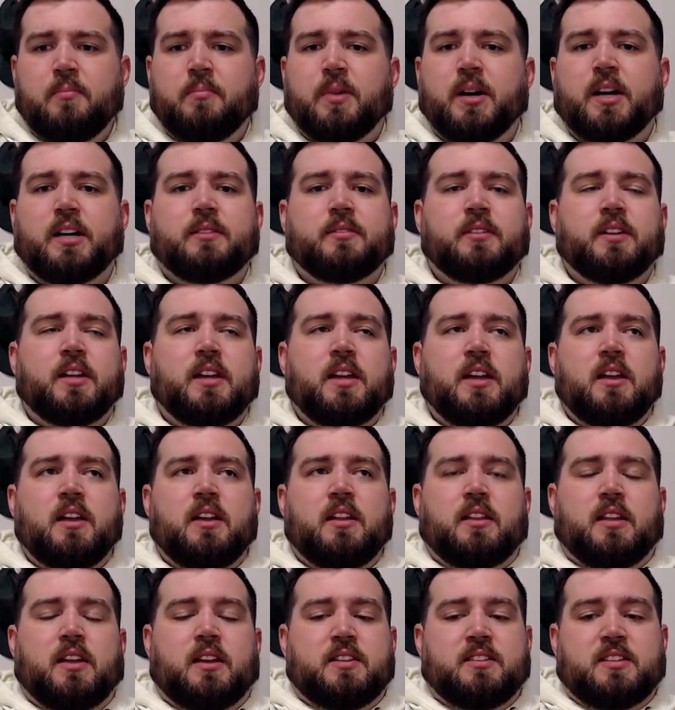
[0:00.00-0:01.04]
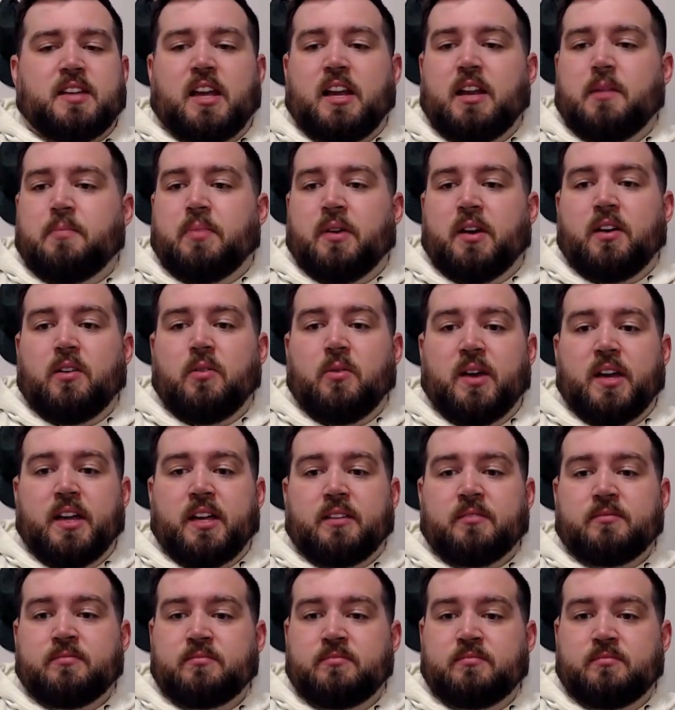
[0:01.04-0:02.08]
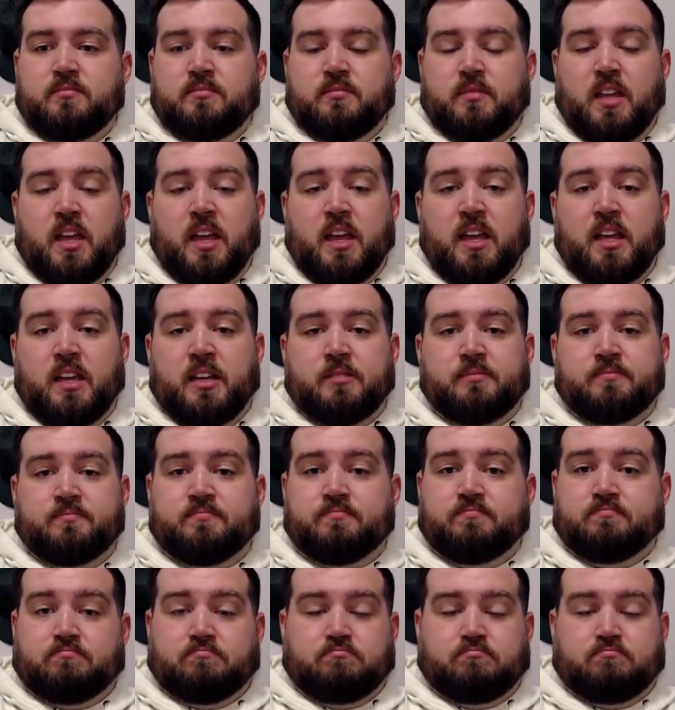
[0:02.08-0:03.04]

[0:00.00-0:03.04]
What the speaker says: But they decided to punt it away, and